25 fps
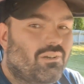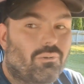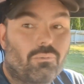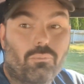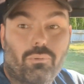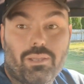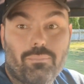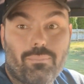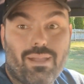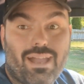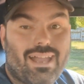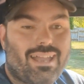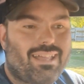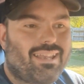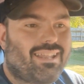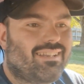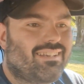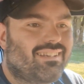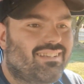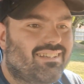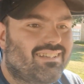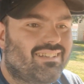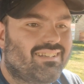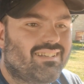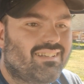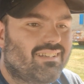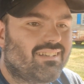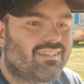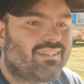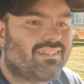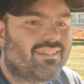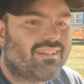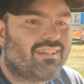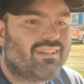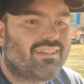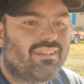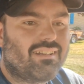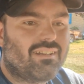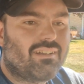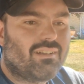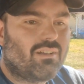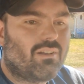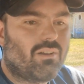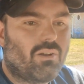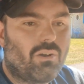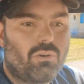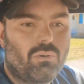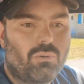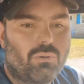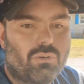We made it!
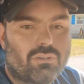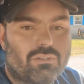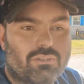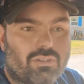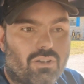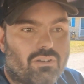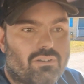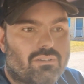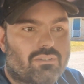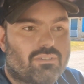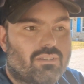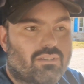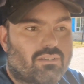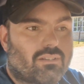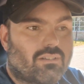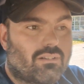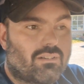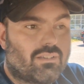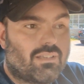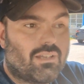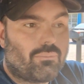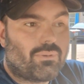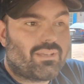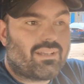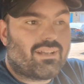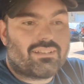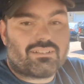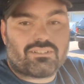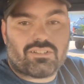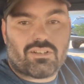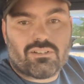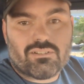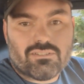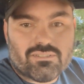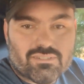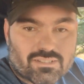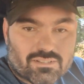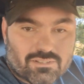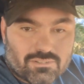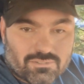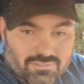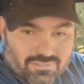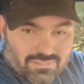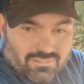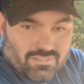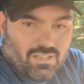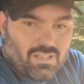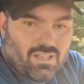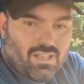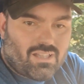Oh, turn signal. Yeah, we got turn signals.
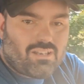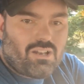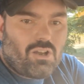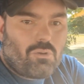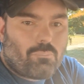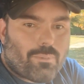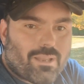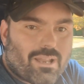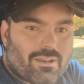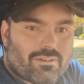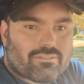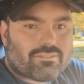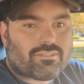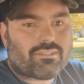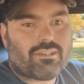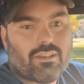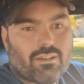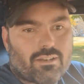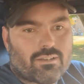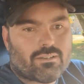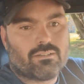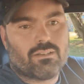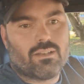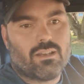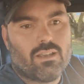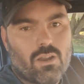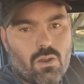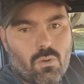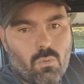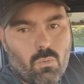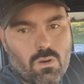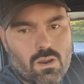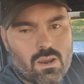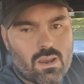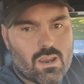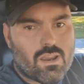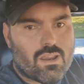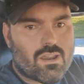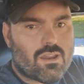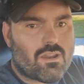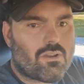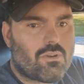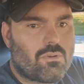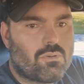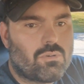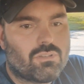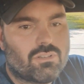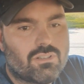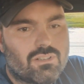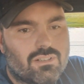Ah, no power steering.
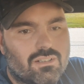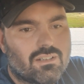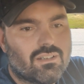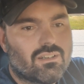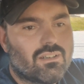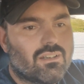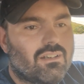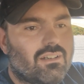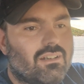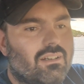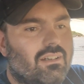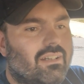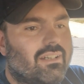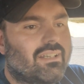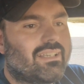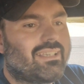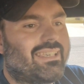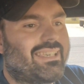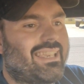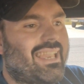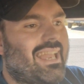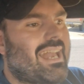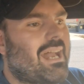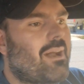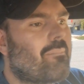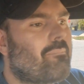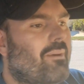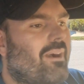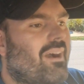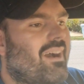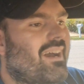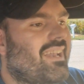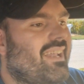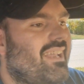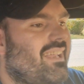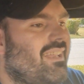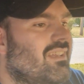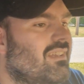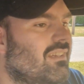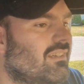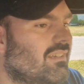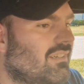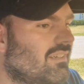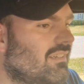Woohoo! Yeah, buddy!